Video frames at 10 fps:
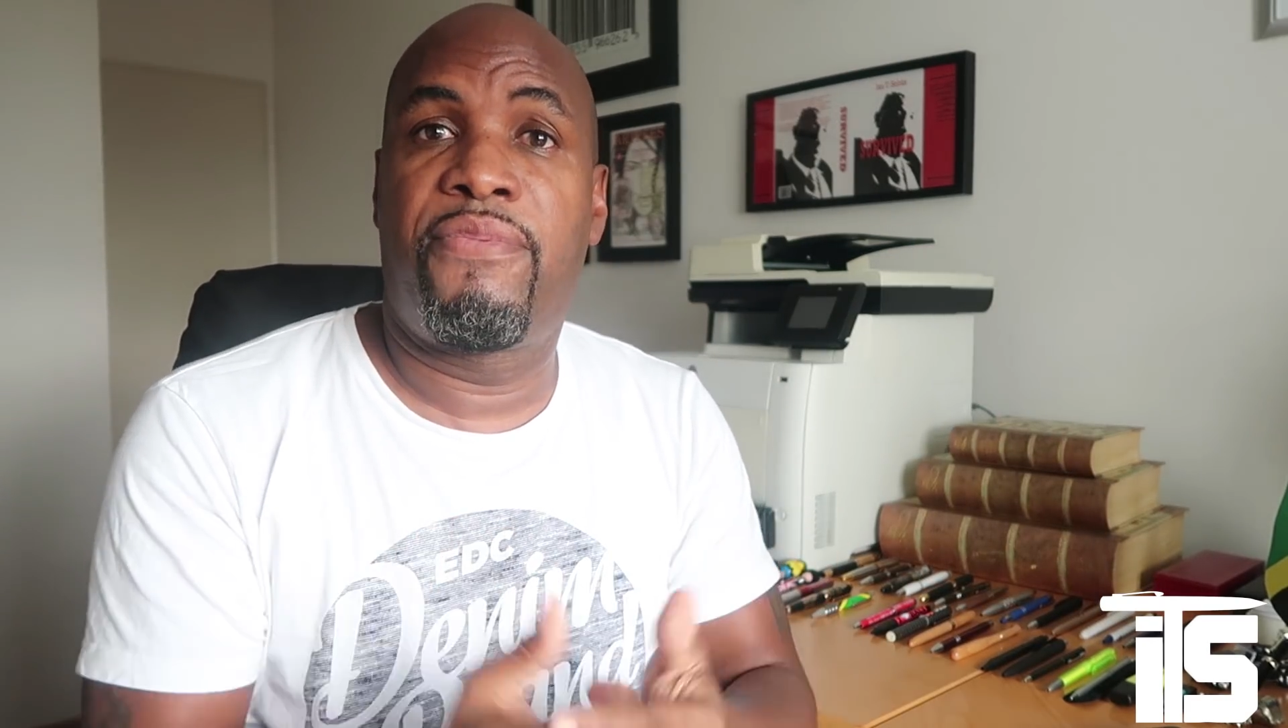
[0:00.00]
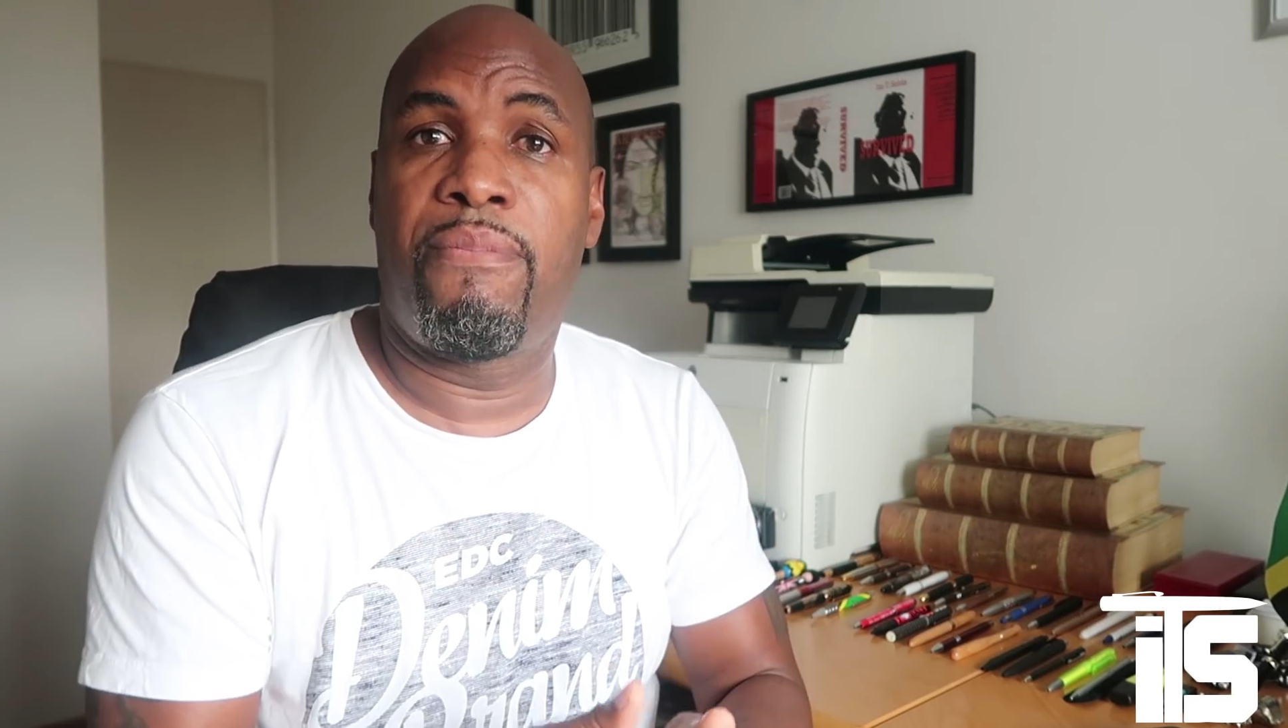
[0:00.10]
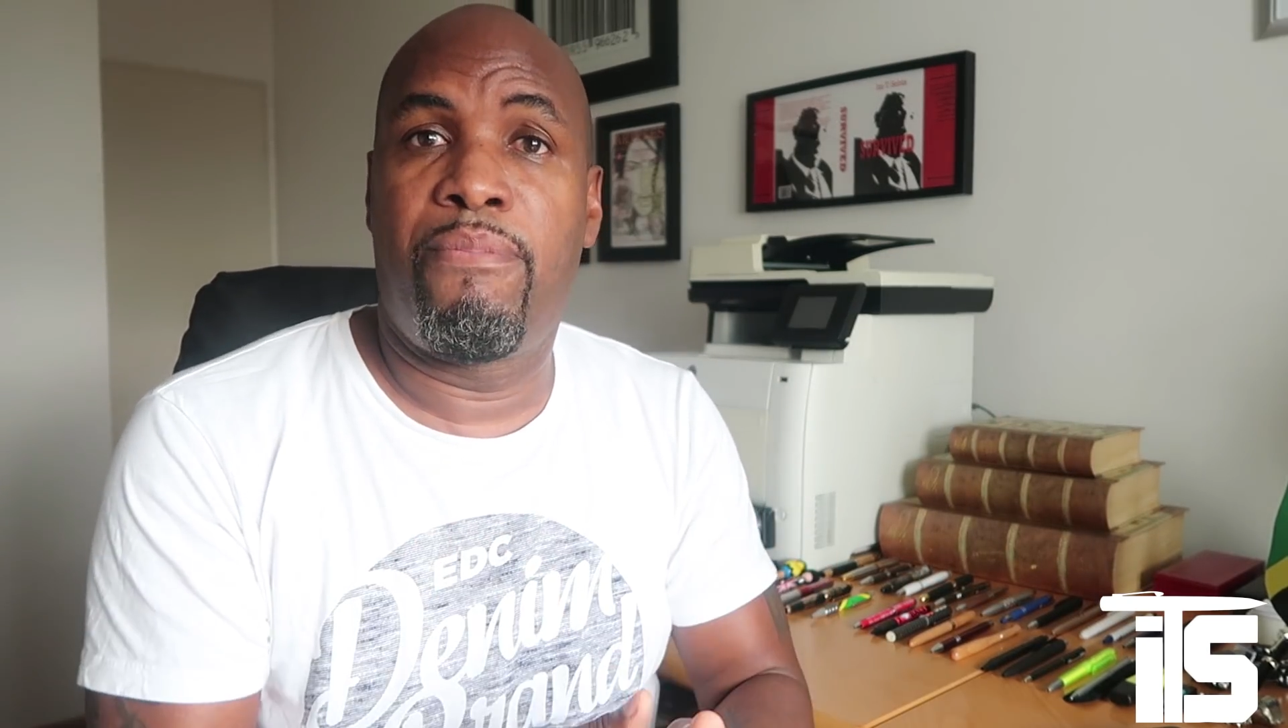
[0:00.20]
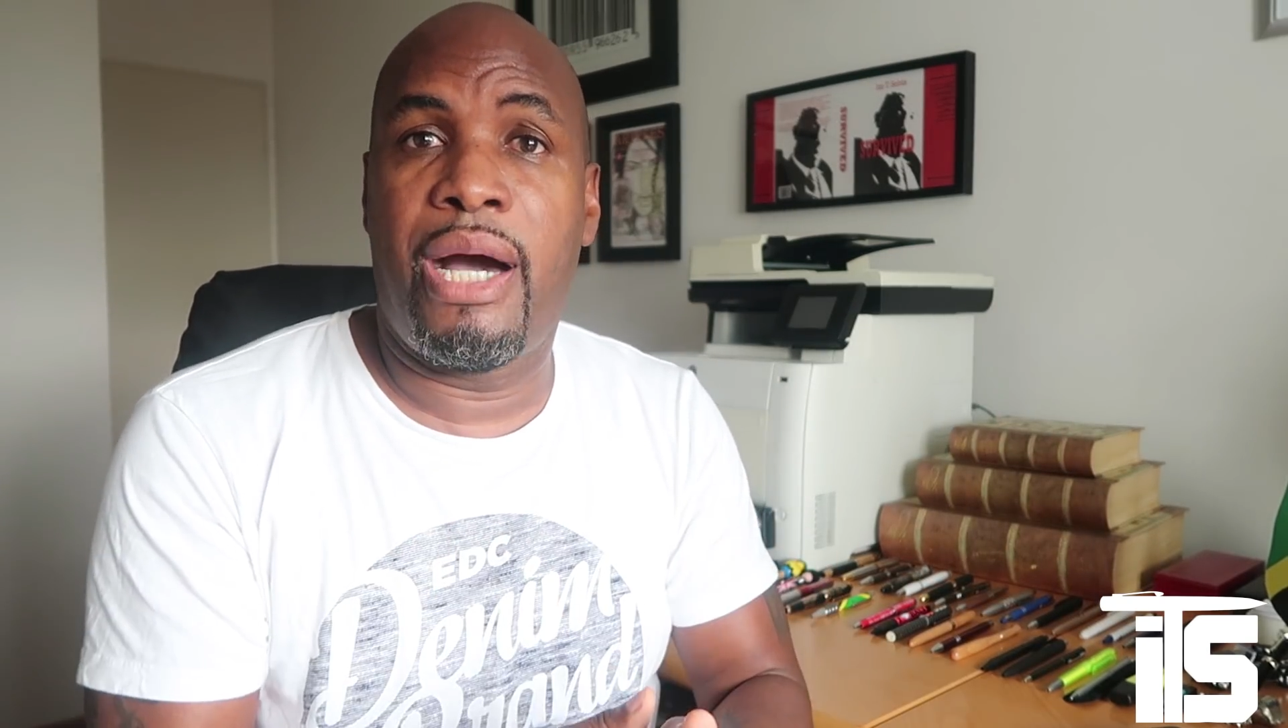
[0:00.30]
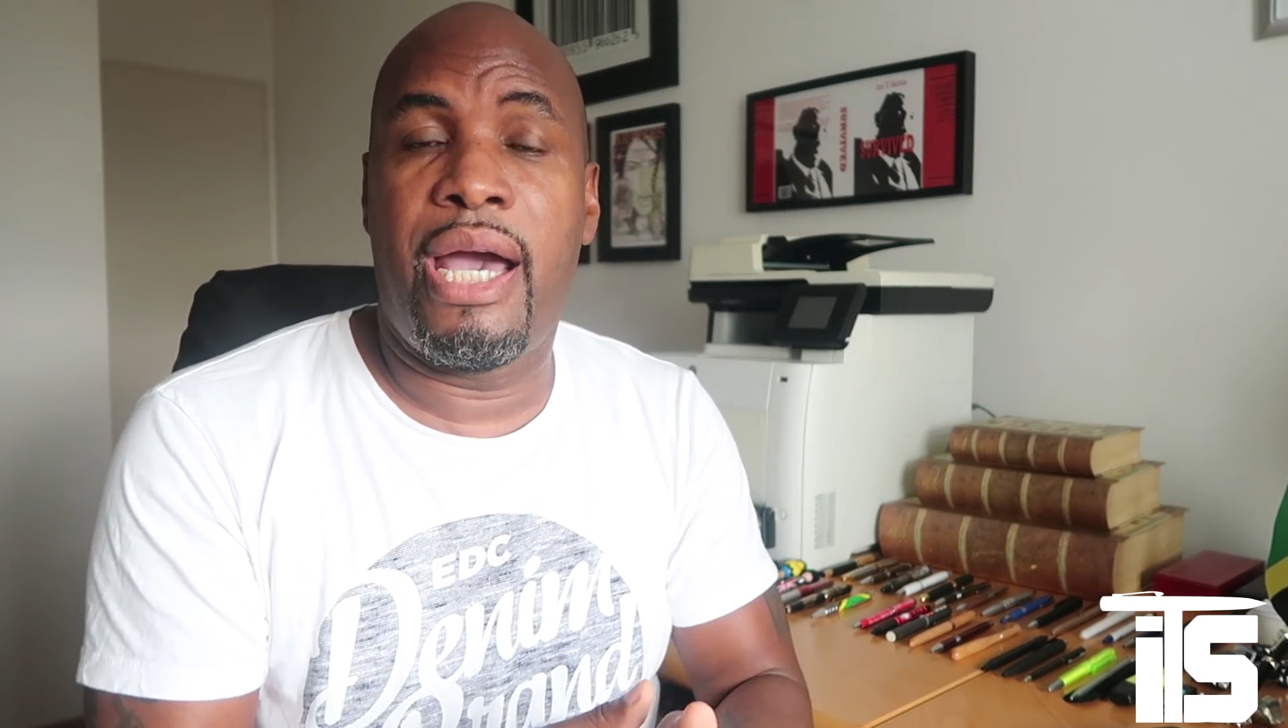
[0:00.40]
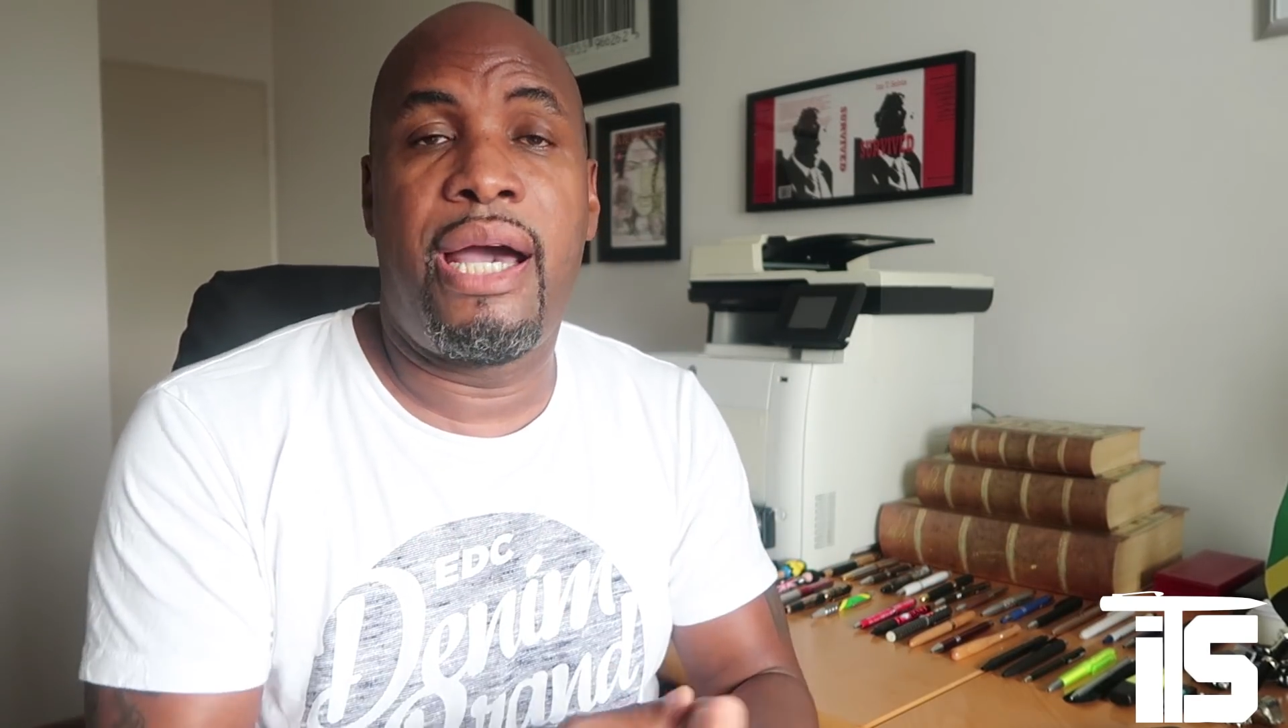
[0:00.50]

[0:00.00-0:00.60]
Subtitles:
from my